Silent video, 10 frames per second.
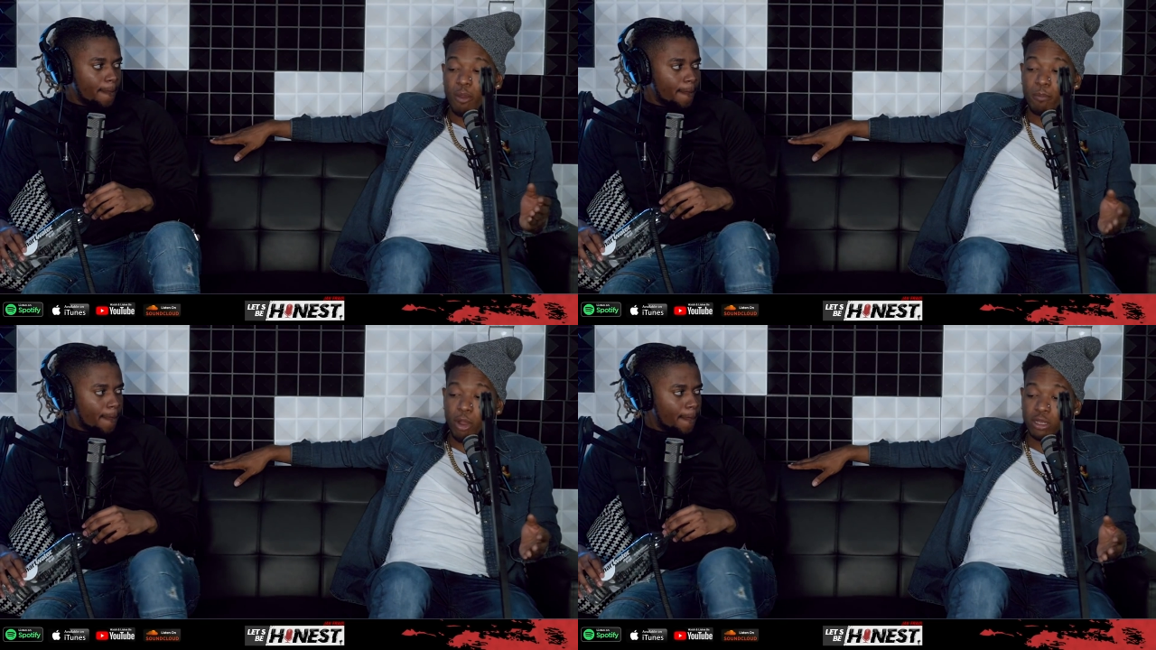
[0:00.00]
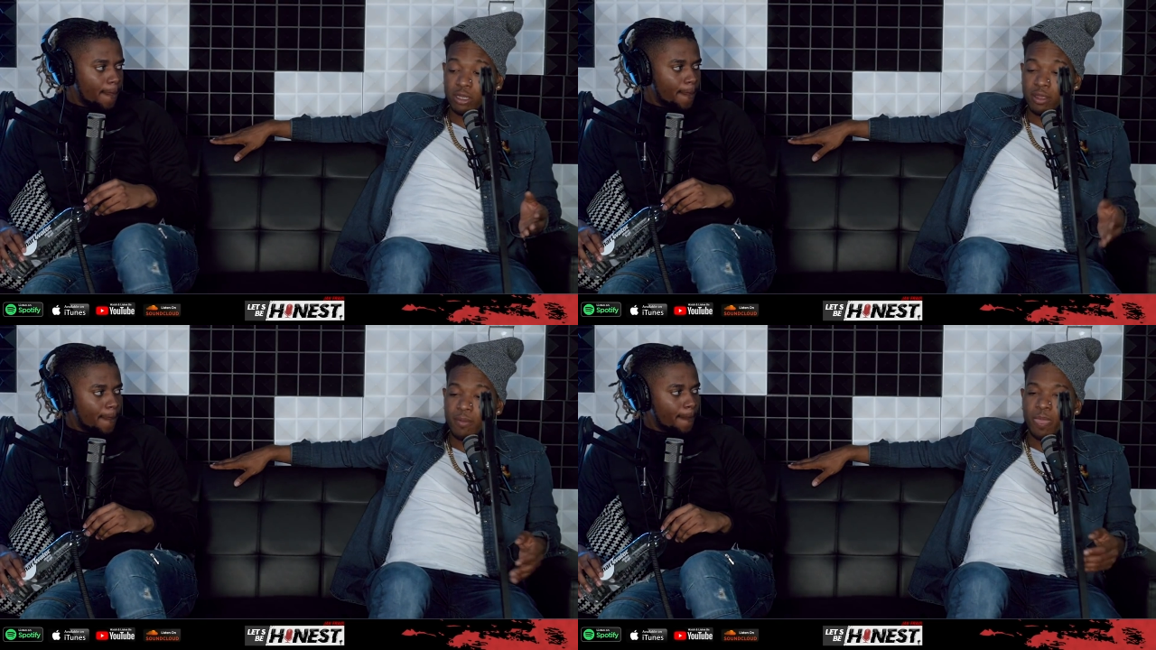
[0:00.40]
Speaker 1: But
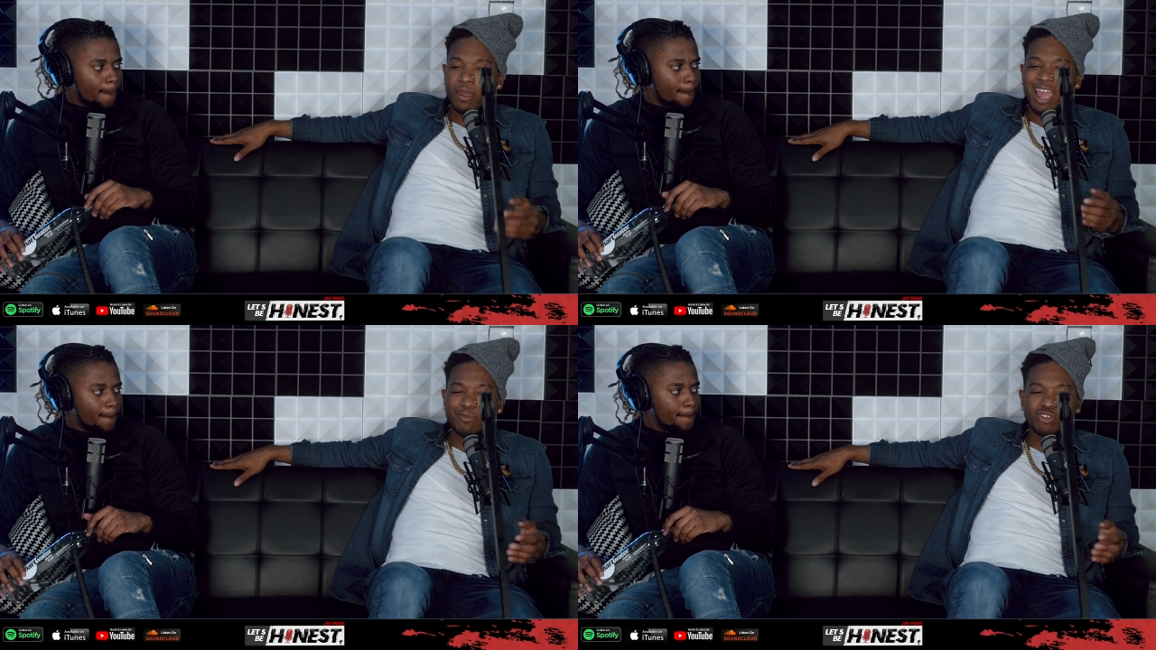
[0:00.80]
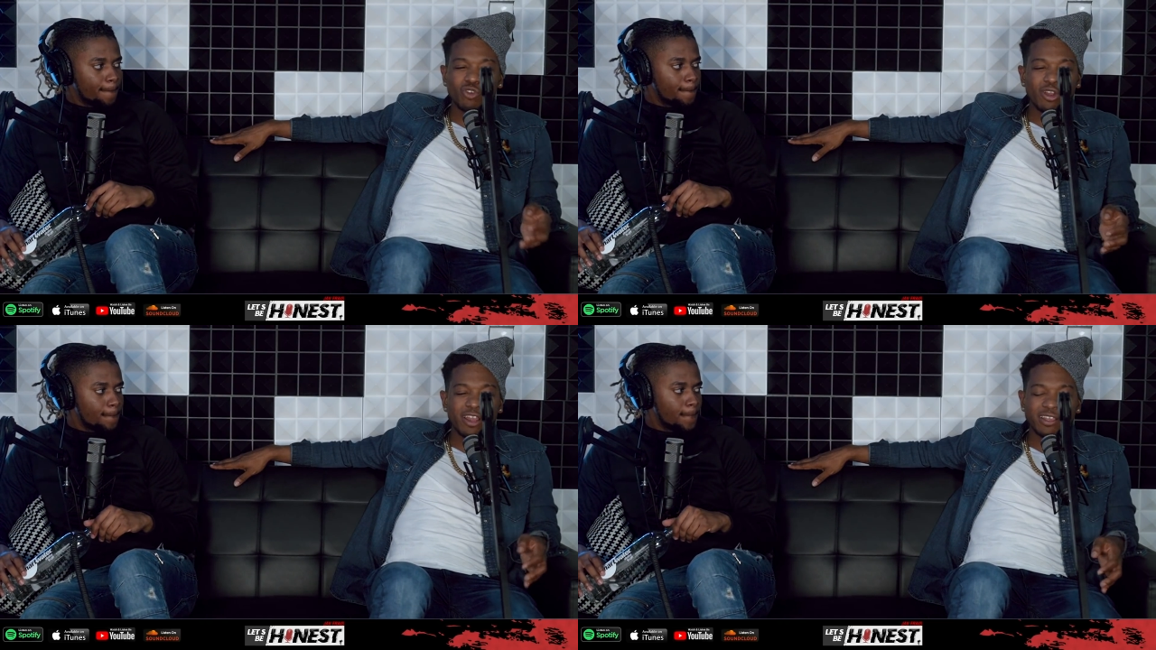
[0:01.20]
I'm
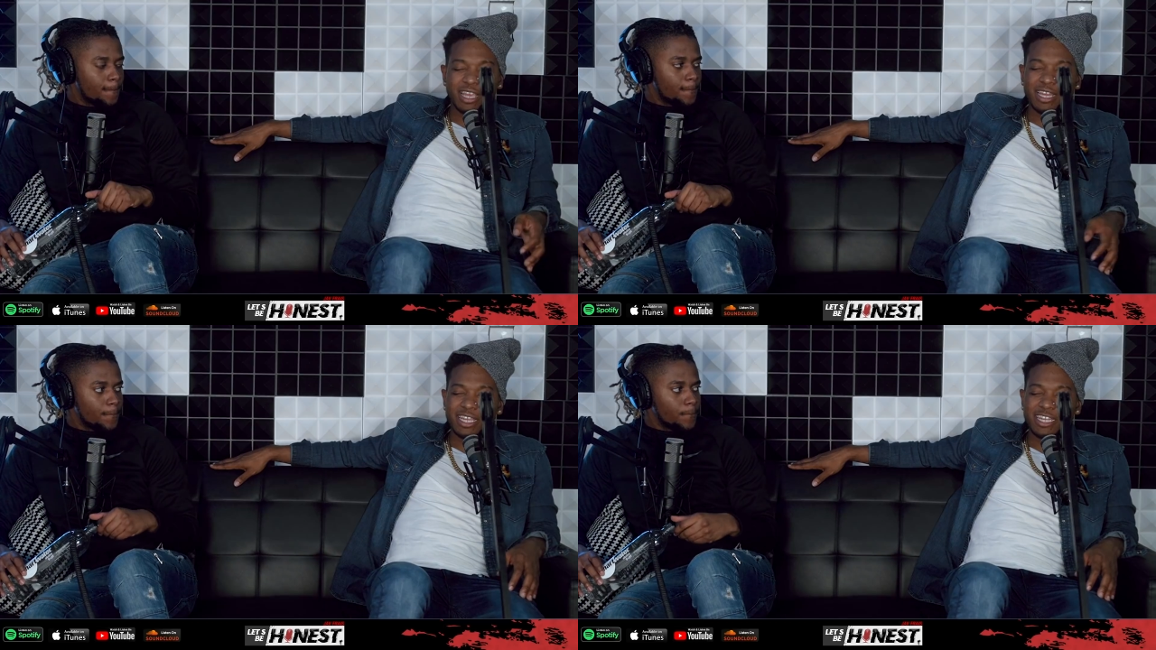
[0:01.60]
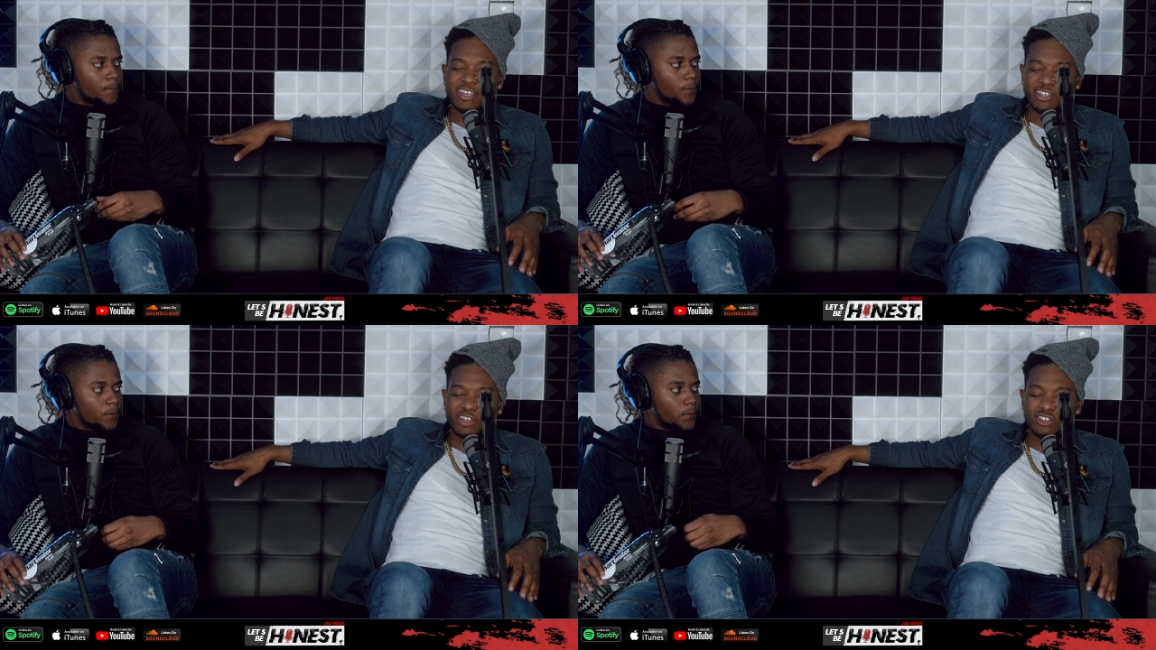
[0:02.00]
sure there's at least there,
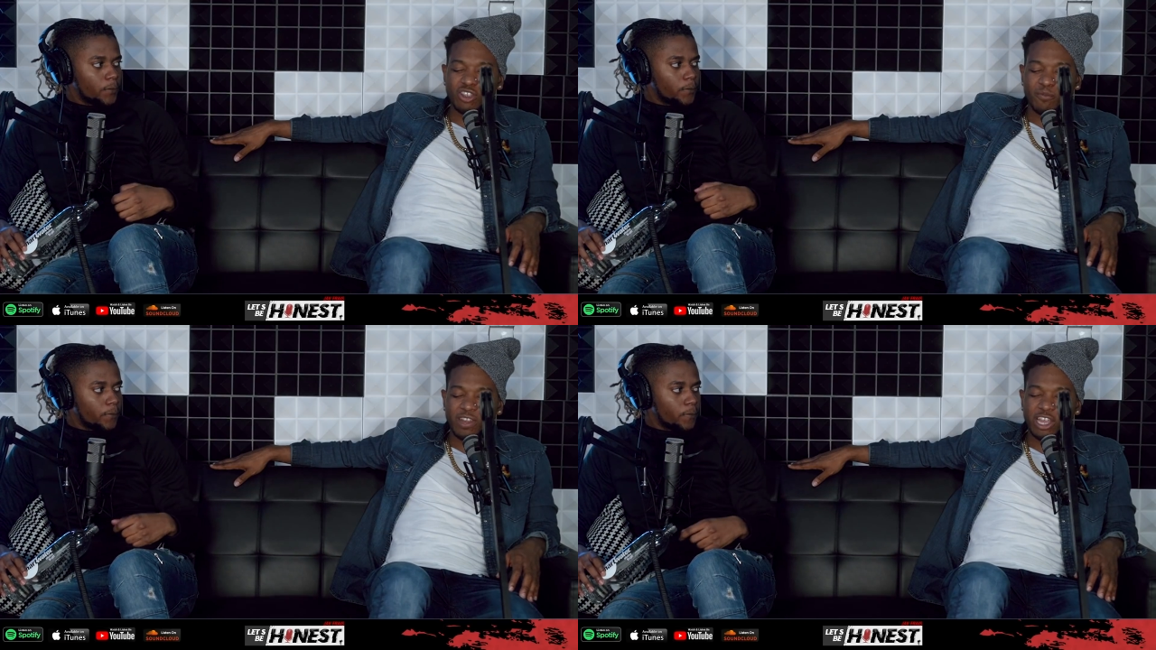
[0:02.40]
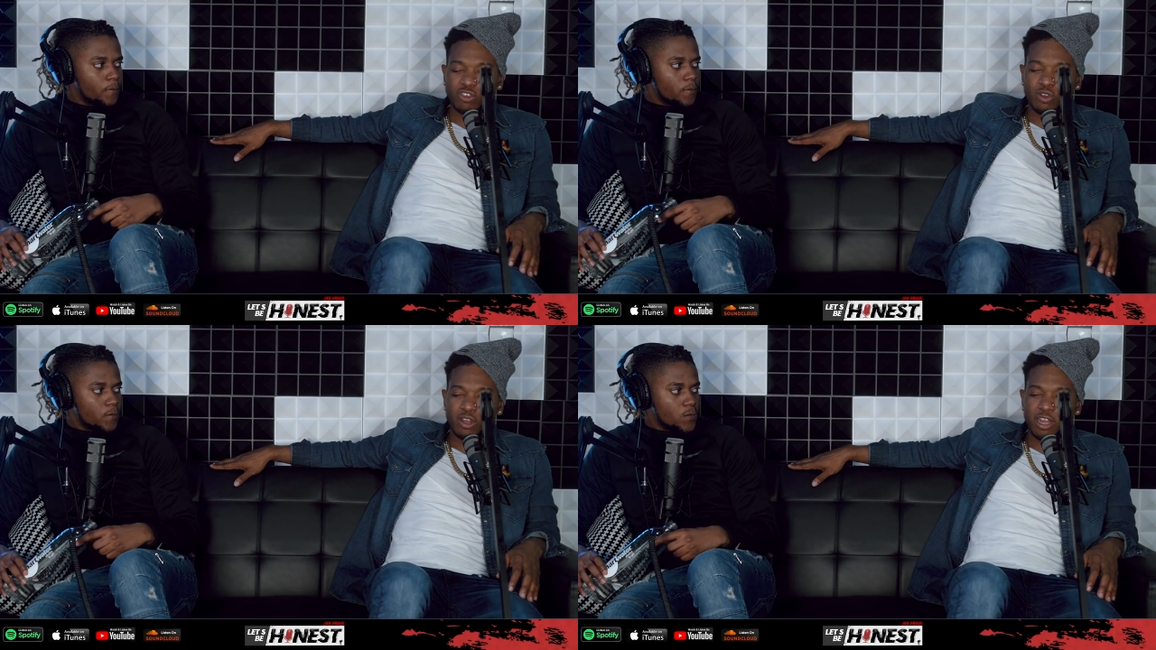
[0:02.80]
there's some vloggers
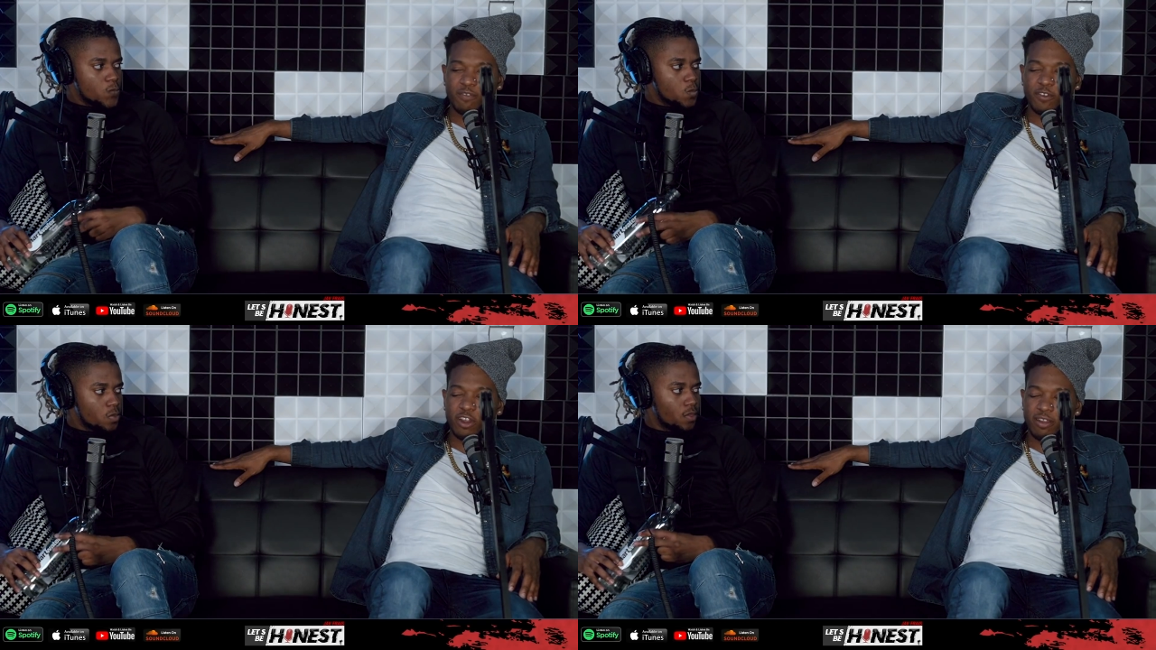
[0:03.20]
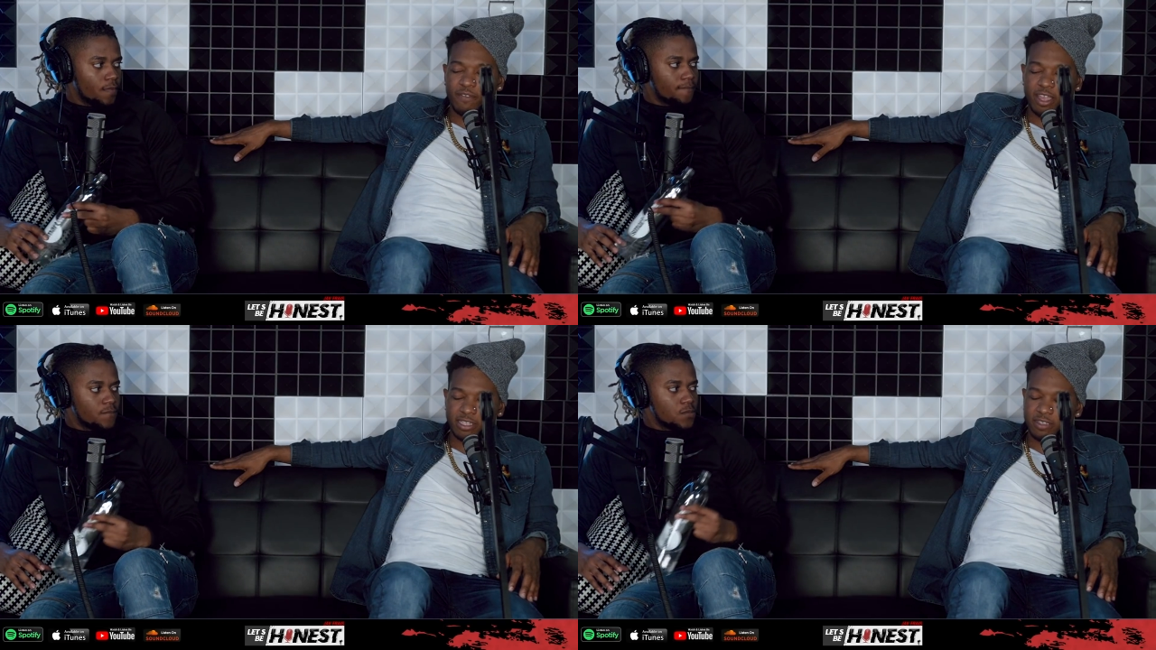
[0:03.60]
out there that are very
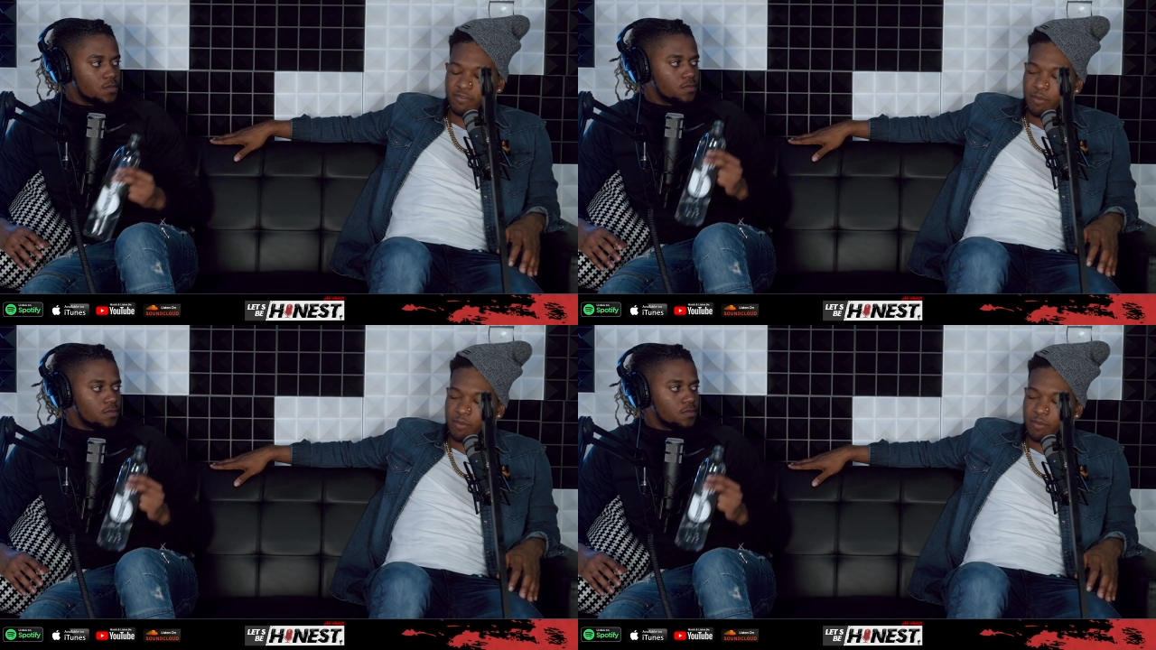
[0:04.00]
divisive,